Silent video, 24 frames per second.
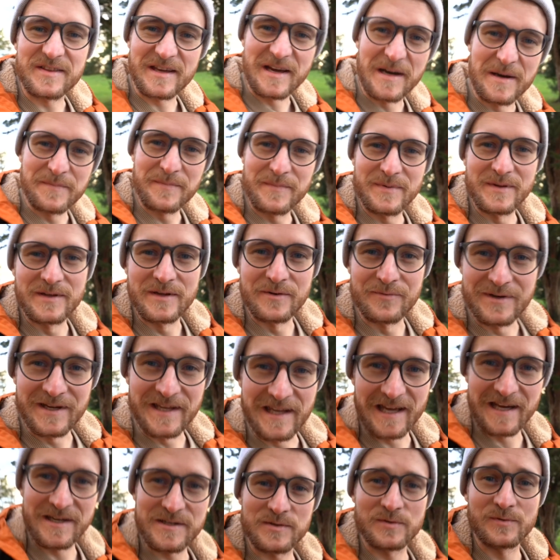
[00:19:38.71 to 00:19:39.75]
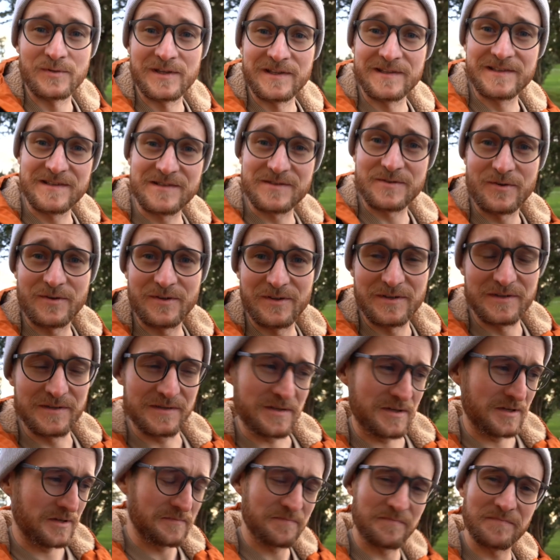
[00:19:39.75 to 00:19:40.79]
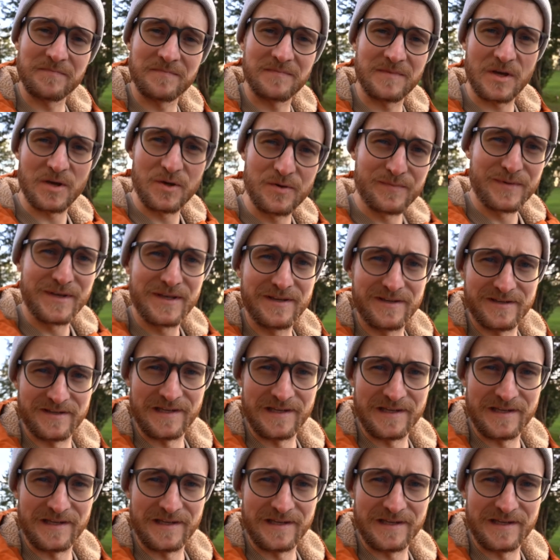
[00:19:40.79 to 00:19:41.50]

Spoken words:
camp in the Wray Castle ladies' toilets. Count me in.